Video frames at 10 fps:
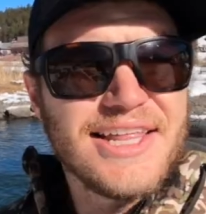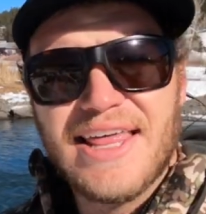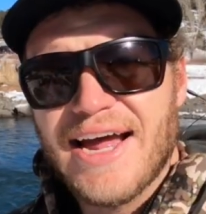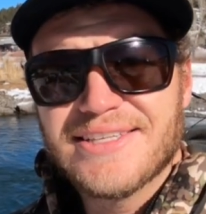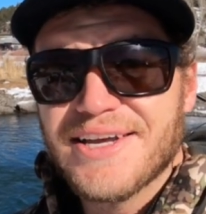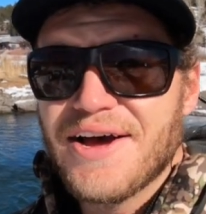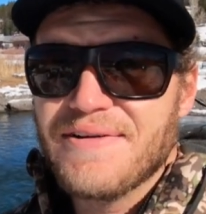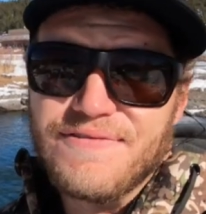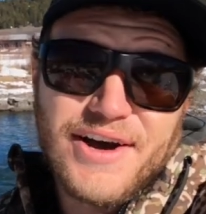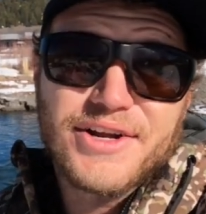That's
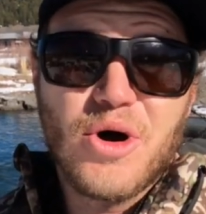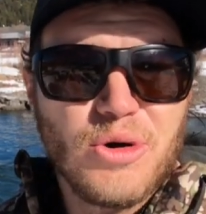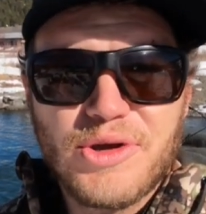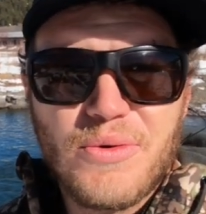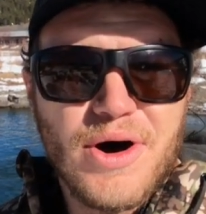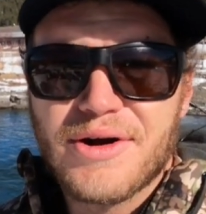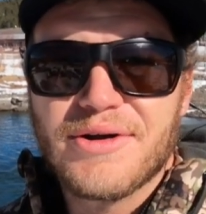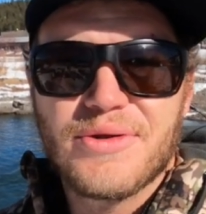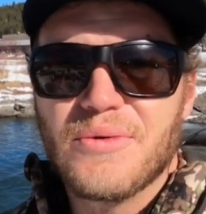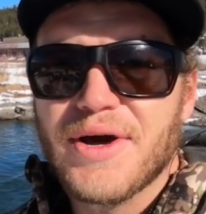finding holding
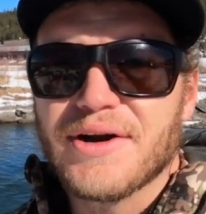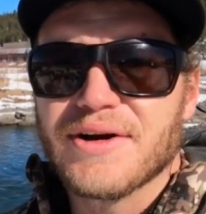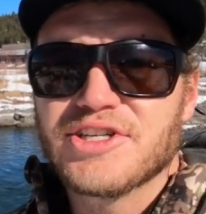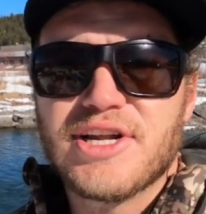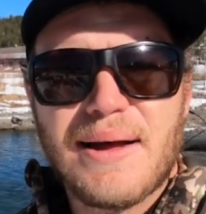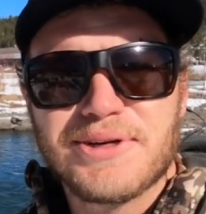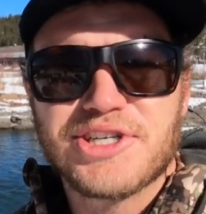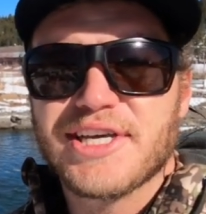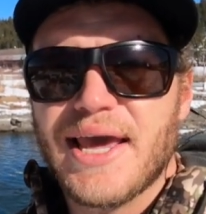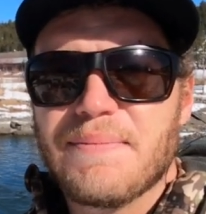water in the winter.
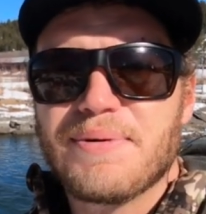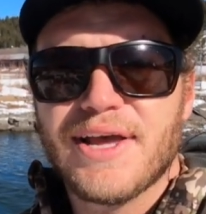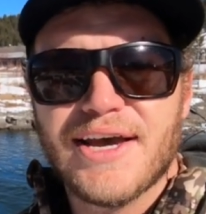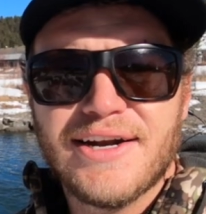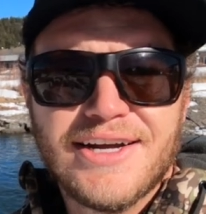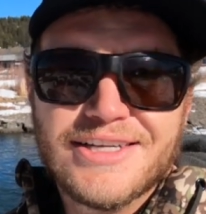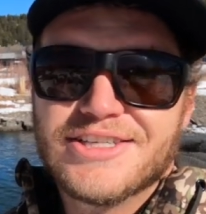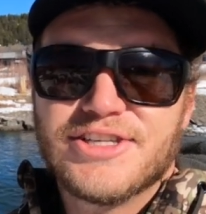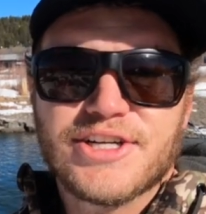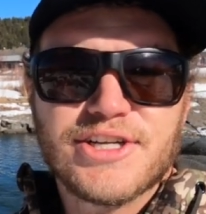Establish a game plan,
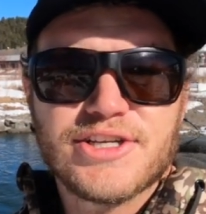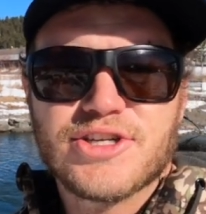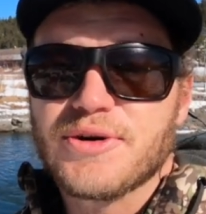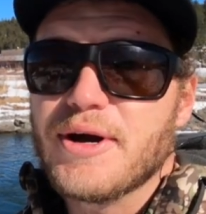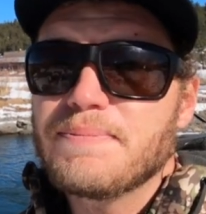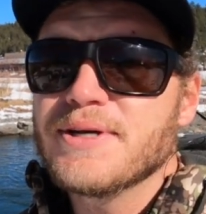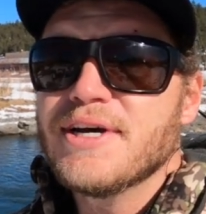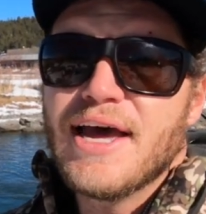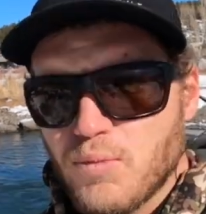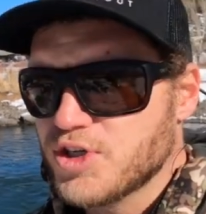stick to the script,
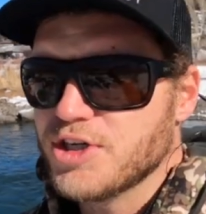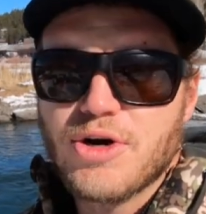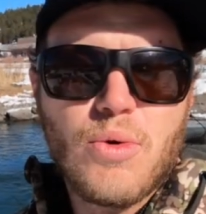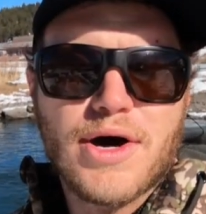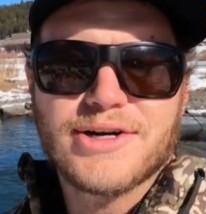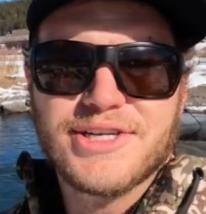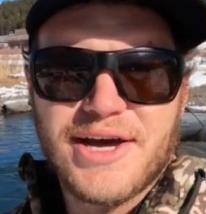single water